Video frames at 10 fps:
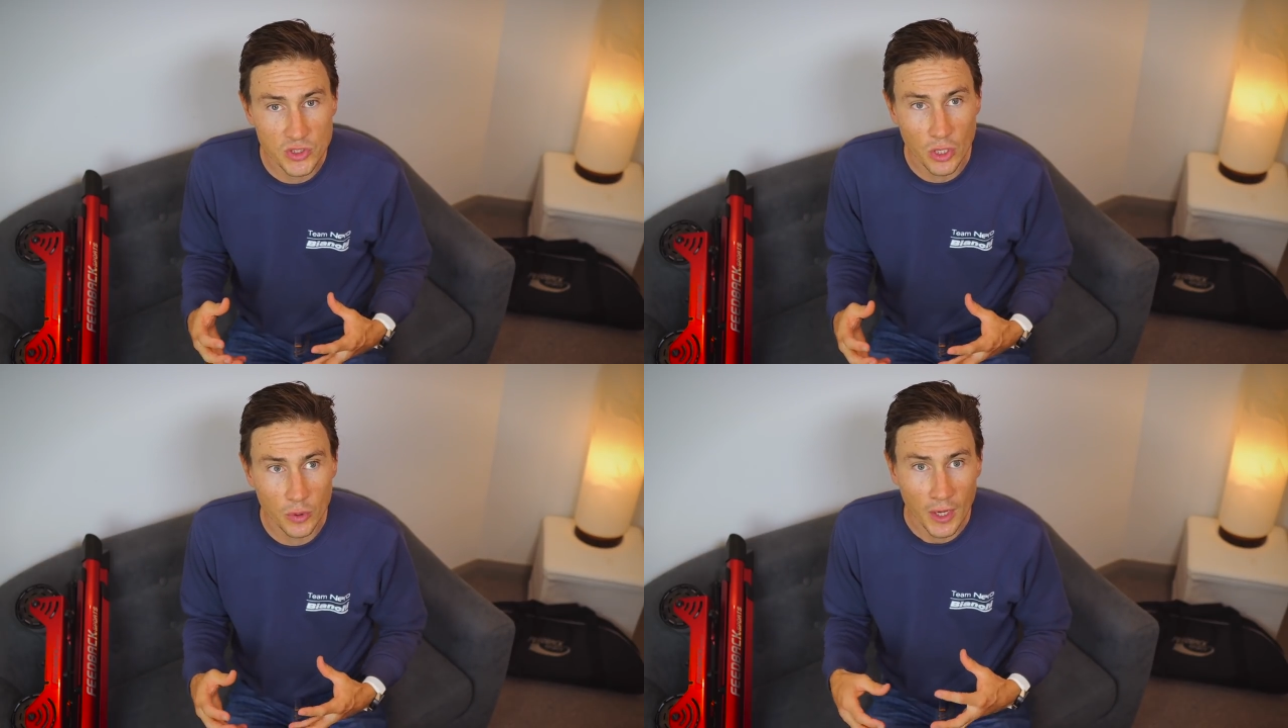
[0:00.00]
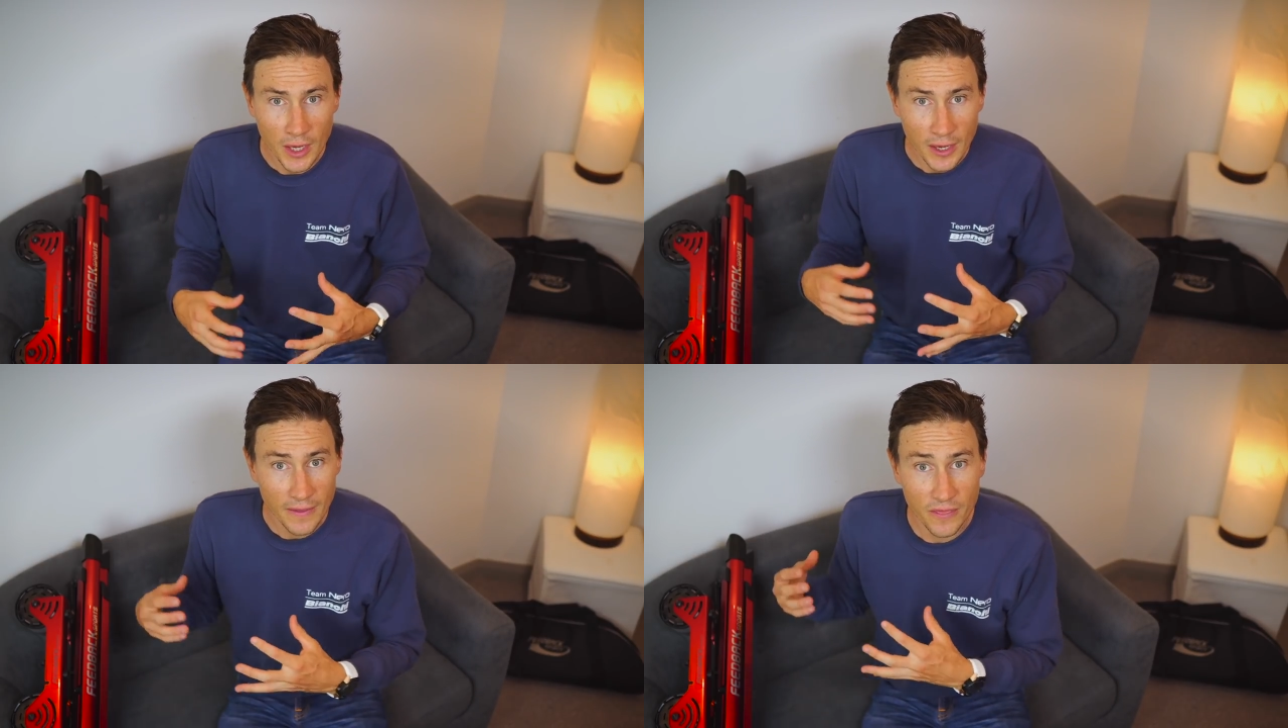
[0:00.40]
So
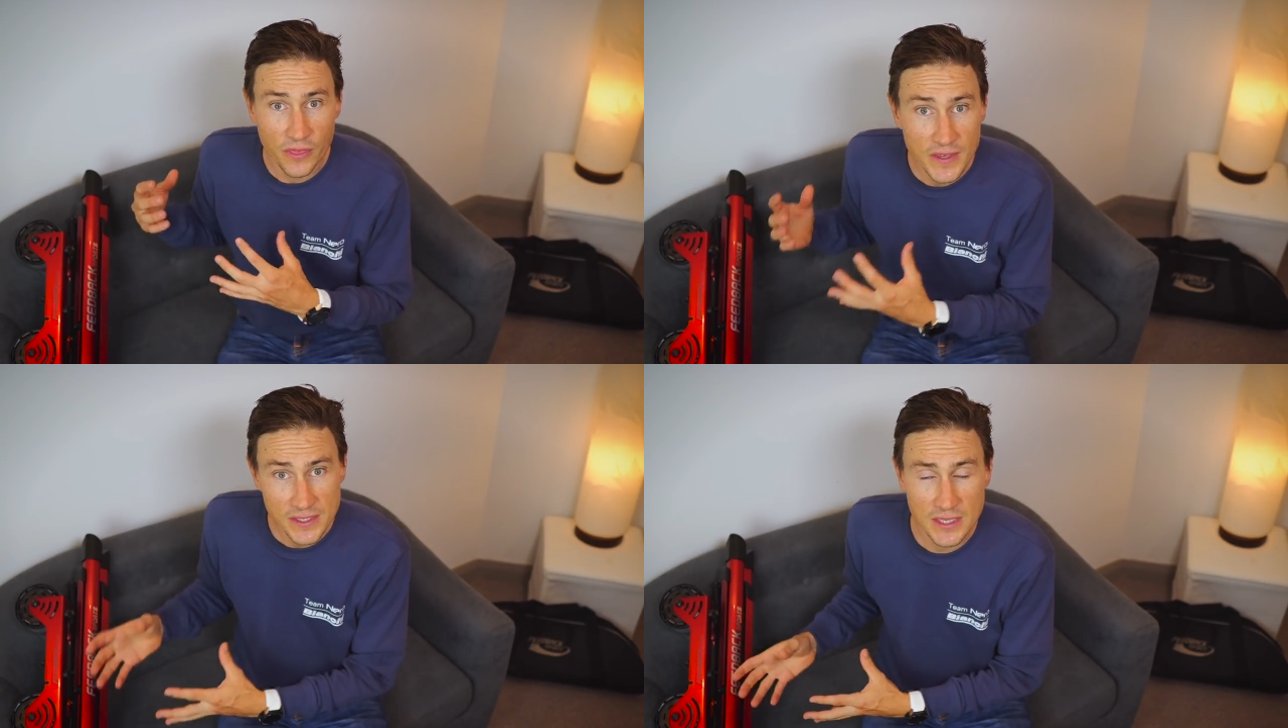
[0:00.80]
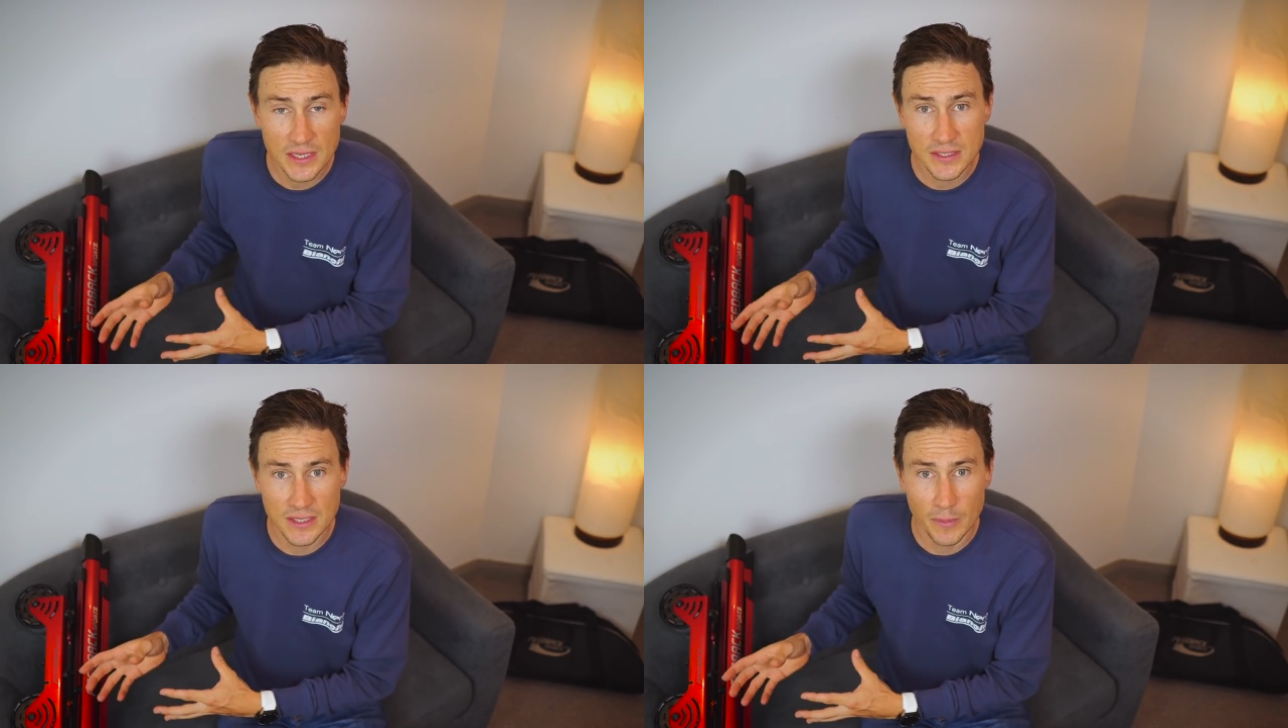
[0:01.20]
this
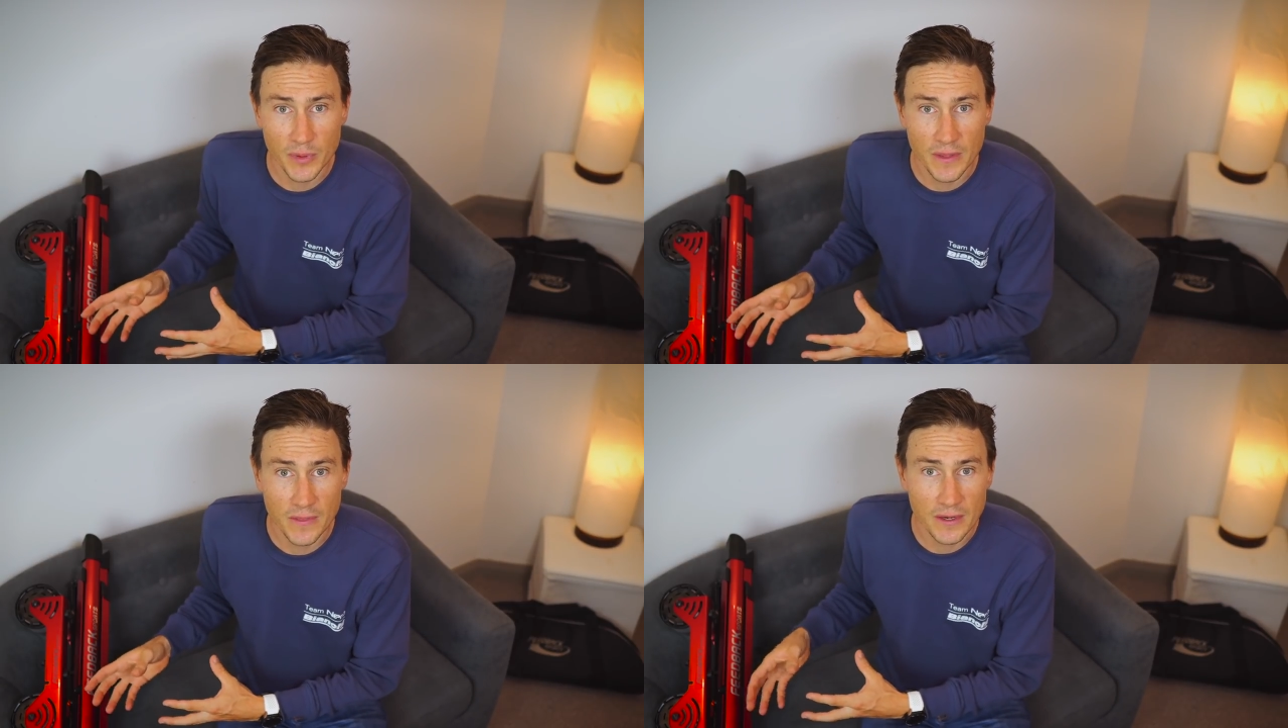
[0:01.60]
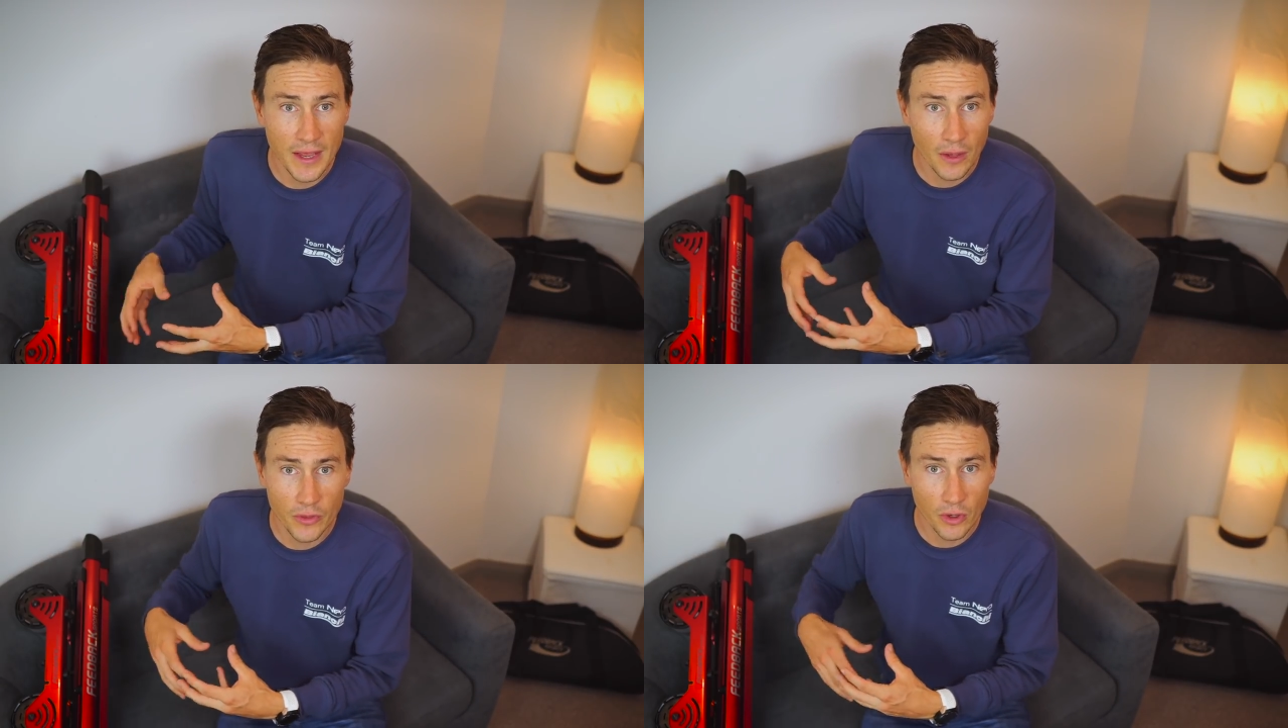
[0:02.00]
is something that
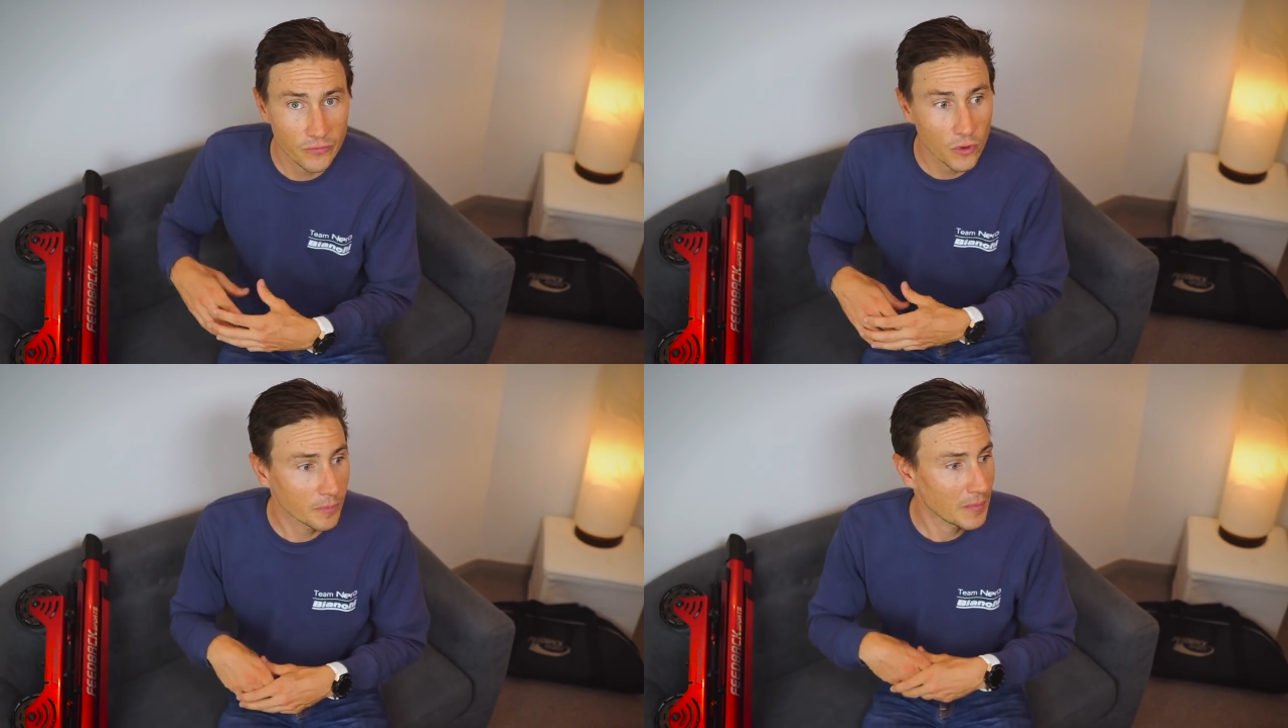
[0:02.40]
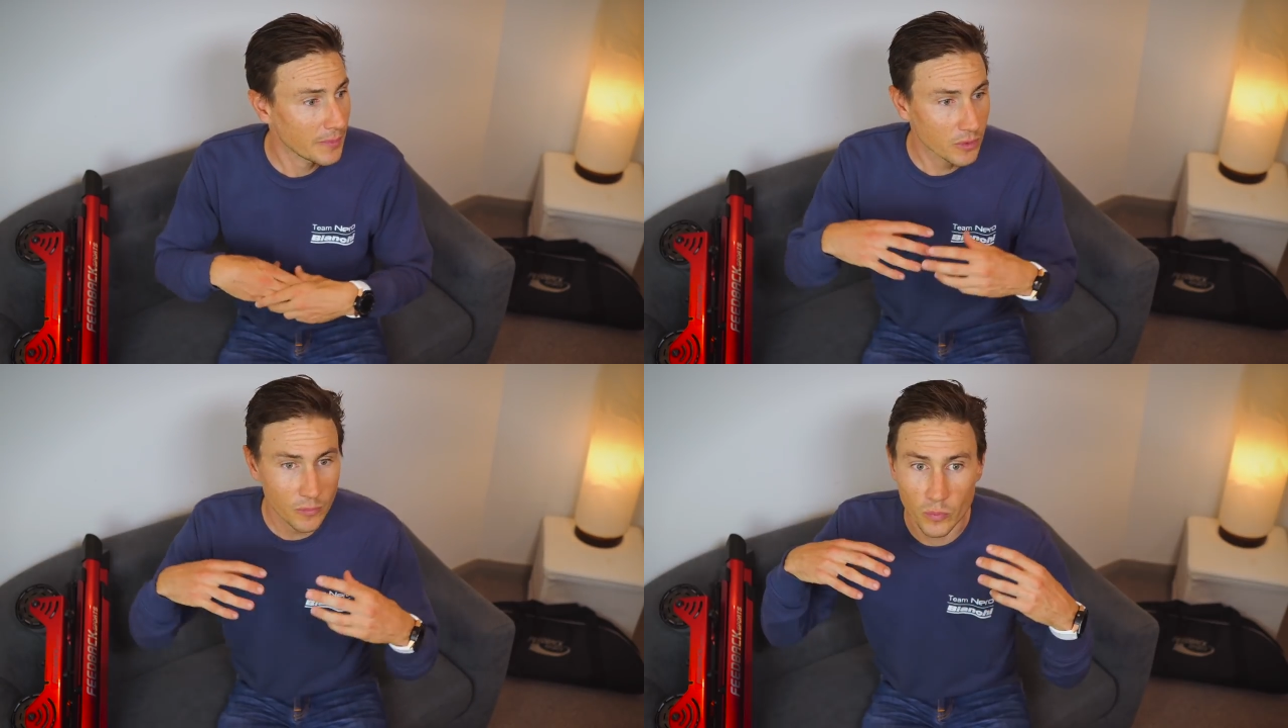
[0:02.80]
now that I've got
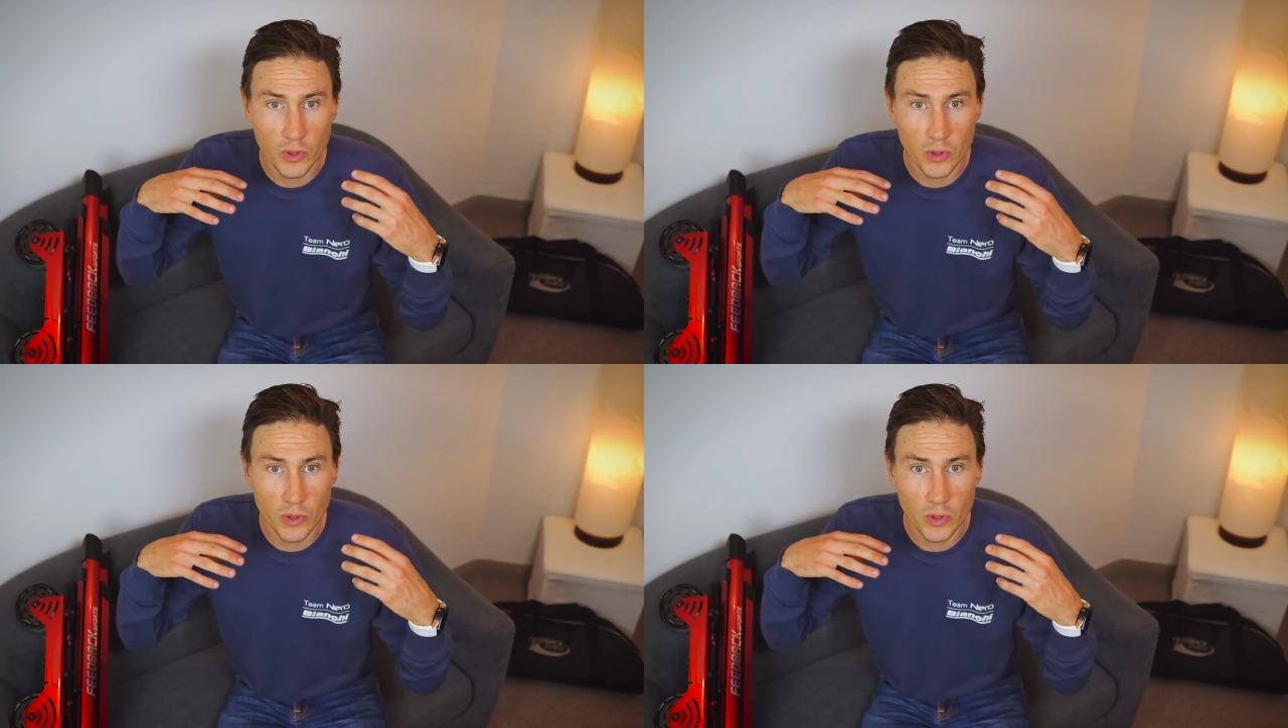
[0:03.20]
maybe,